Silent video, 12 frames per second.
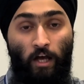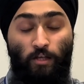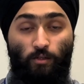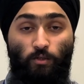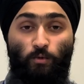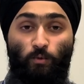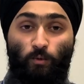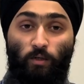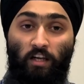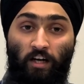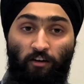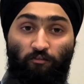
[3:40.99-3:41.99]
so to
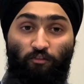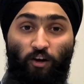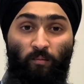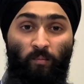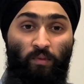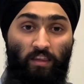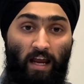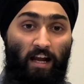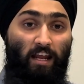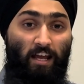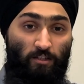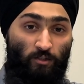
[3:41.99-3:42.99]
learn from that
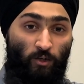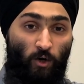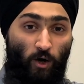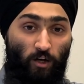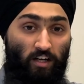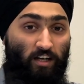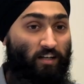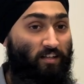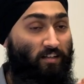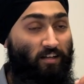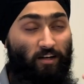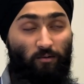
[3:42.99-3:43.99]
astronaut,
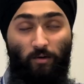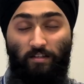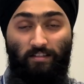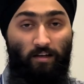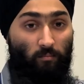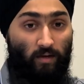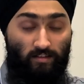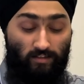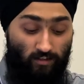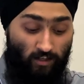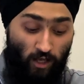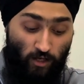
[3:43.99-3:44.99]
it was amazing.